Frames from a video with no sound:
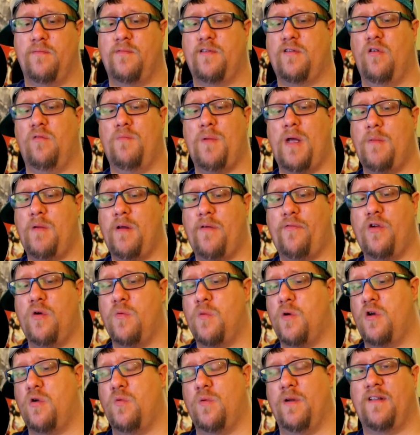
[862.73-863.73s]
So maybe if you
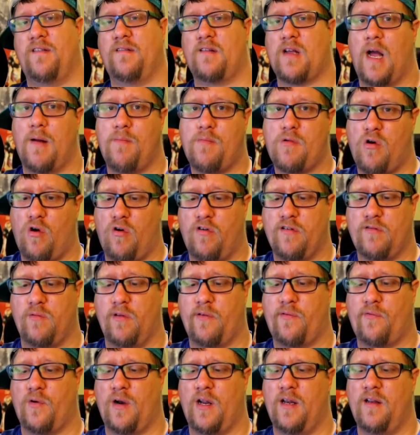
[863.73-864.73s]
were doing Skype calls with
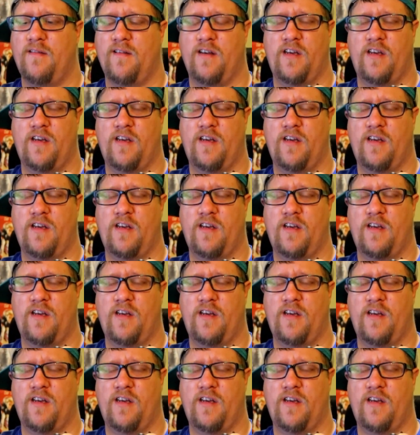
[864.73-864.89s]
friends